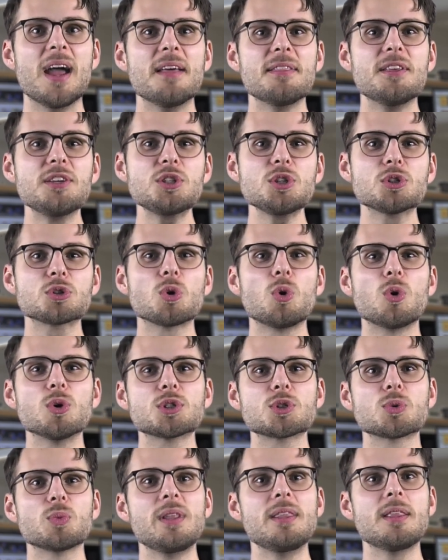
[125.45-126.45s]
This is
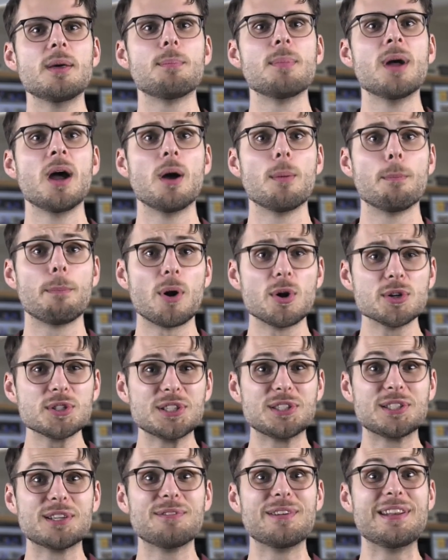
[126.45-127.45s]
caused when the
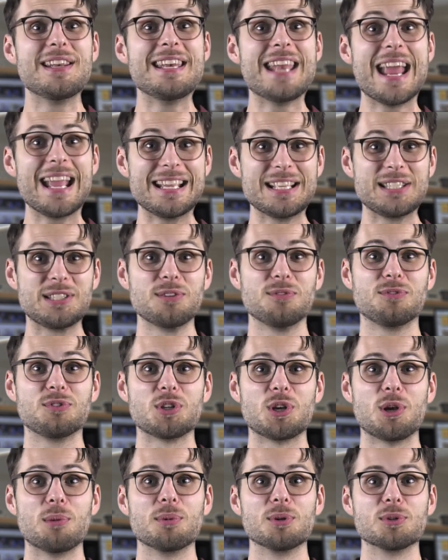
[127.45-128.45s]
positive and negative
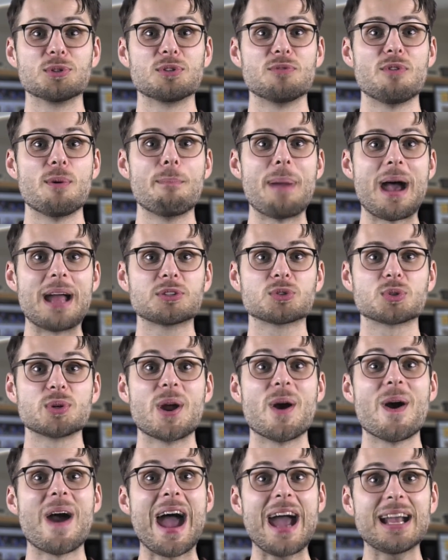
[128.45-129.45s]
terminals of a
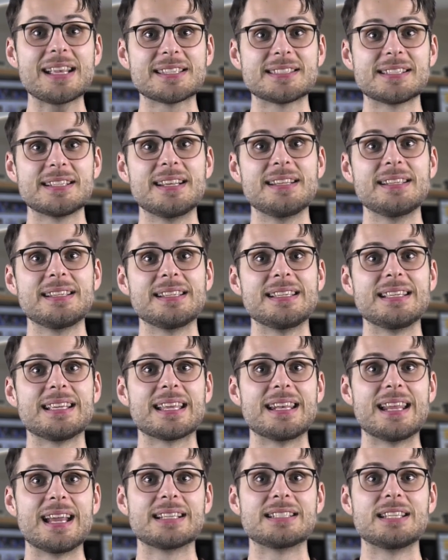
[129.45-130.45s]
battery are accidentally
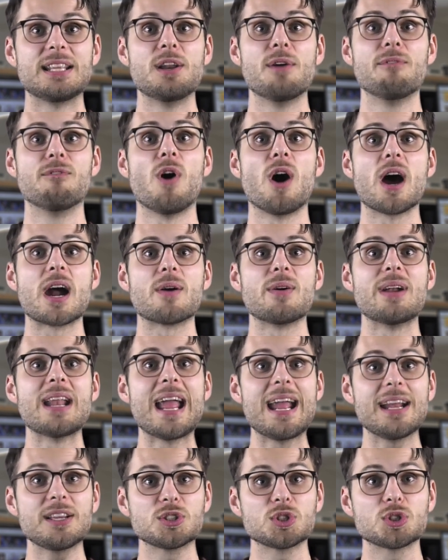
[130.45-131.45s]
connected via an
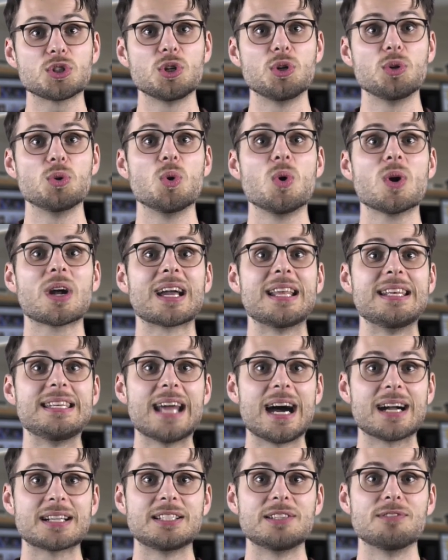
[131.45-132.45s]
external
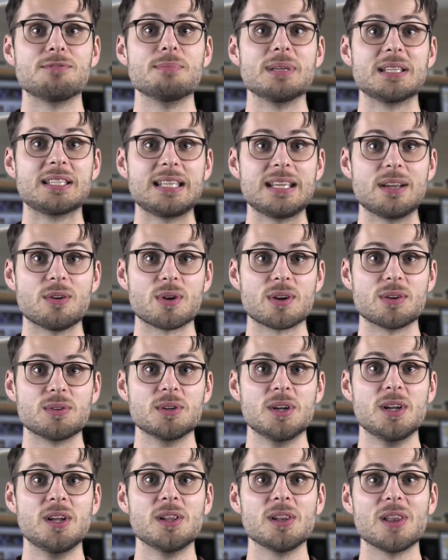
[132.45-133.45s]
conductive
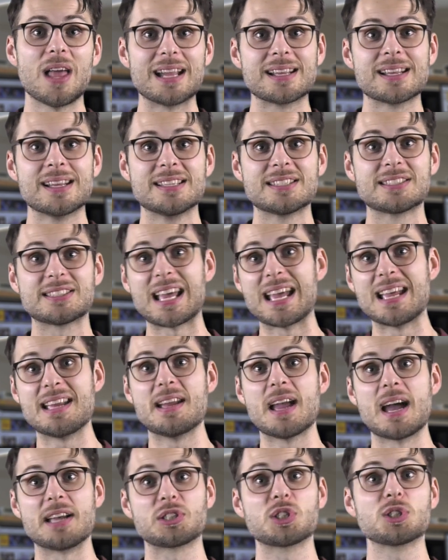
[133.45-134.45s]
material, like,
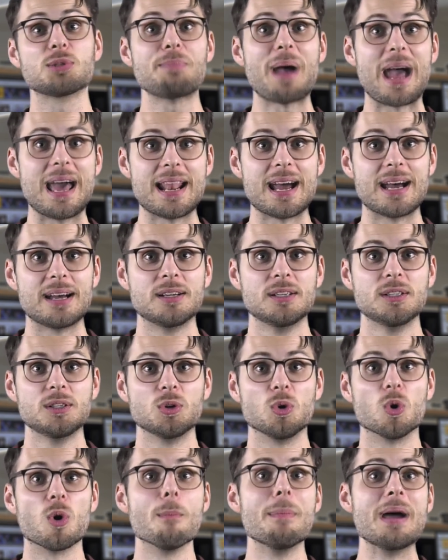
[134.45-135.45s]
say, a spanner
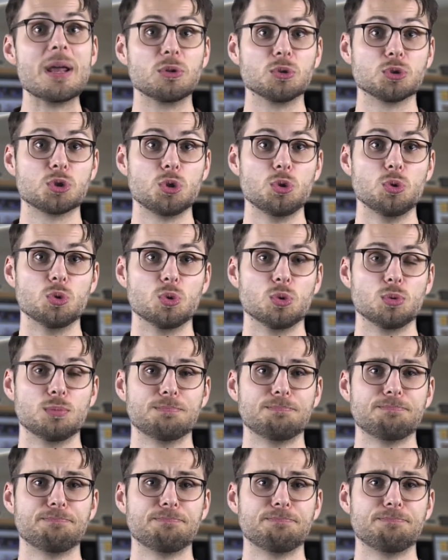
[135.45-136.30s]
or a metal tool.